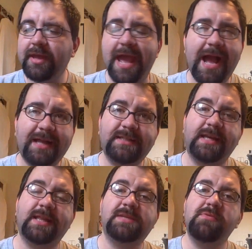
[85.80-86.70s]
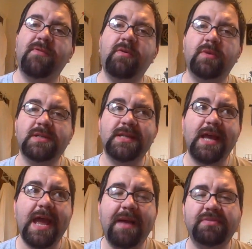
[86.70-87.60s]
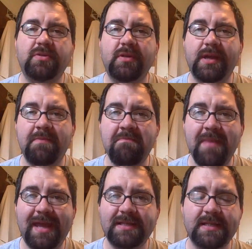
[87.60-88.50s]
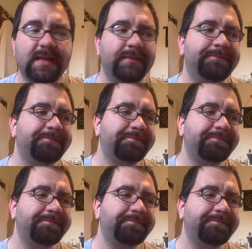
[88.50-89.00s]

The acting in this movie was absolutely amazing.